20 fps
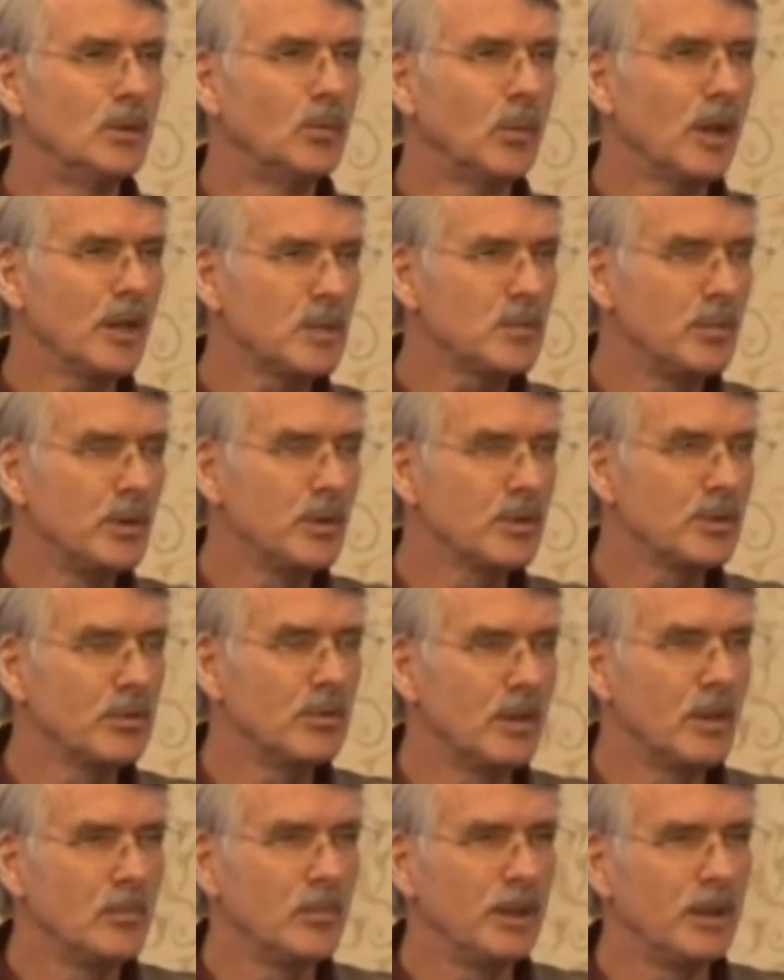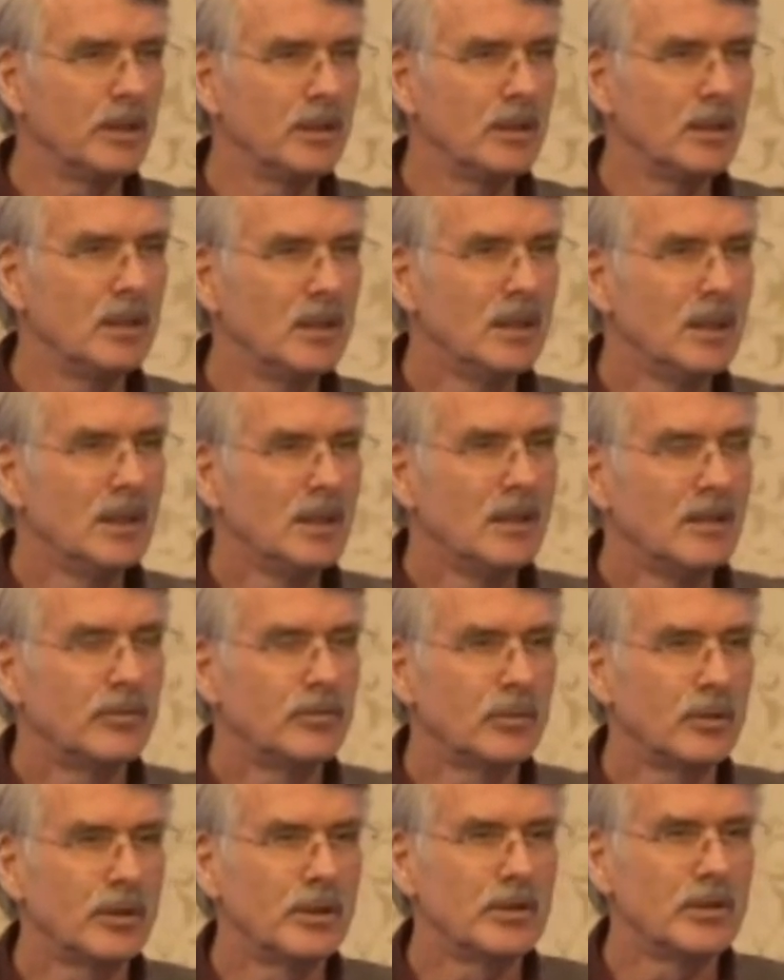watts per square meter
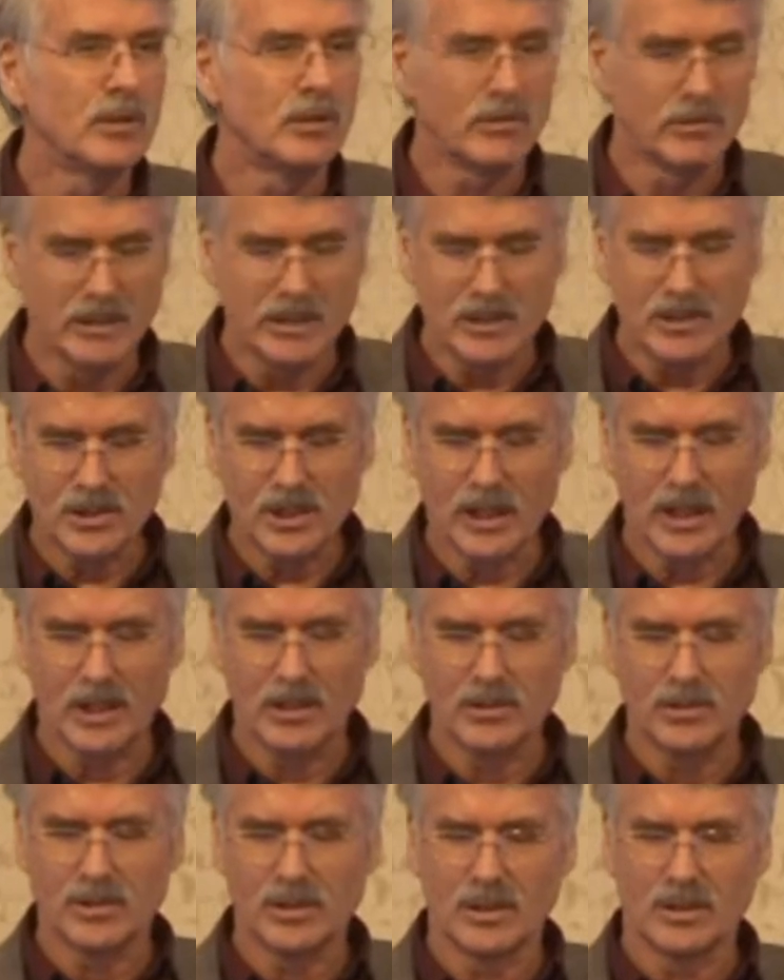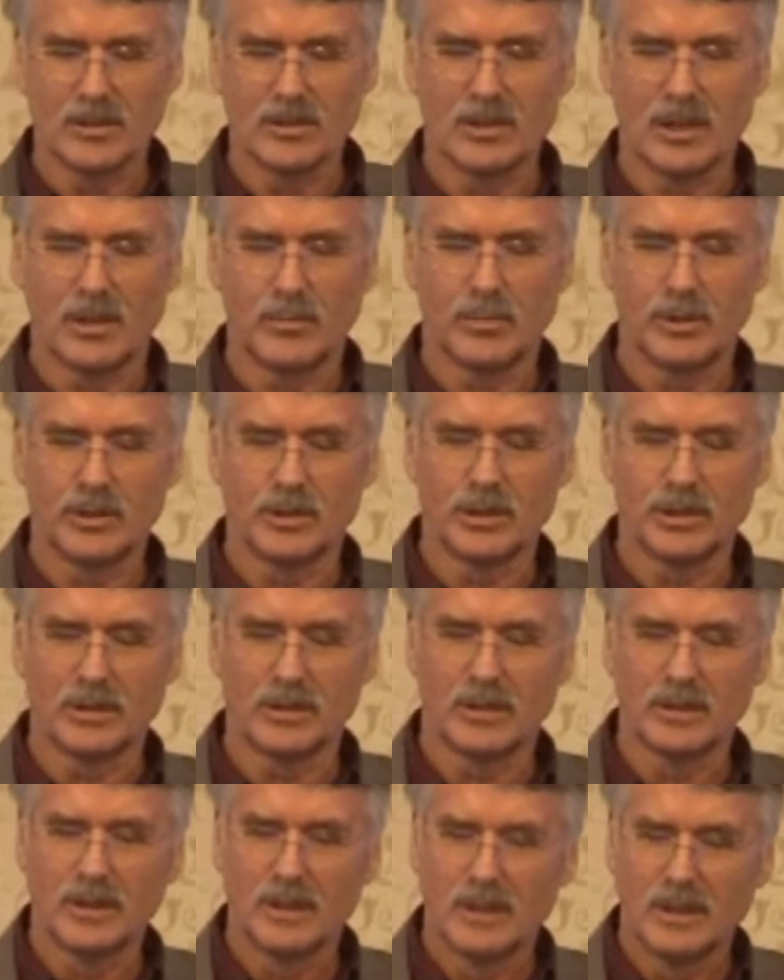for a degree change in
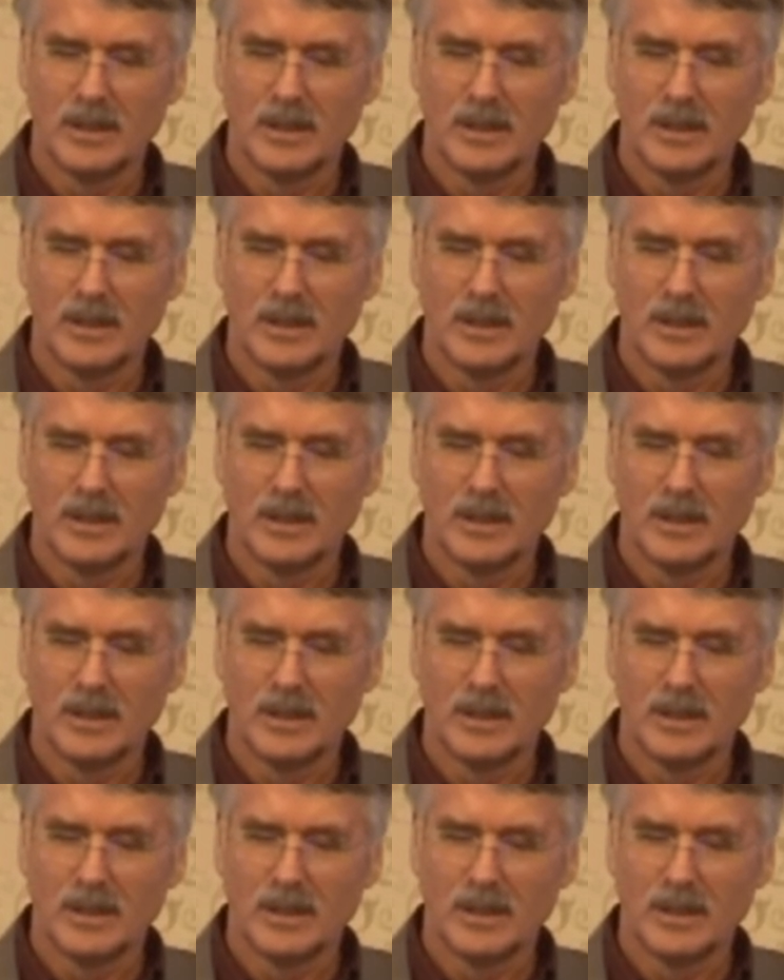temperature.